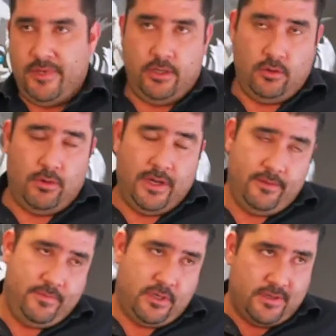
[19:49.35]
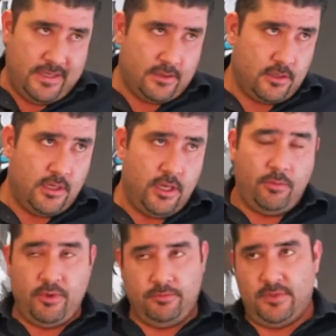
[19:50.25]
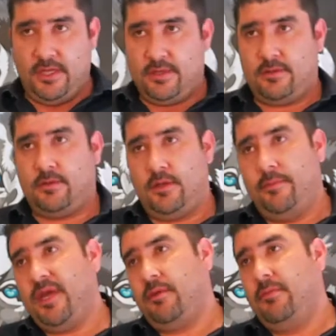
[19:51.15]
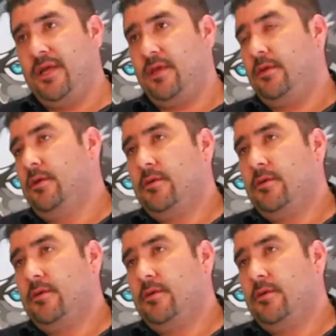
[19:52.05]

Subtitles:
But you know why? Because that's gonna help him. That's gonna make him money.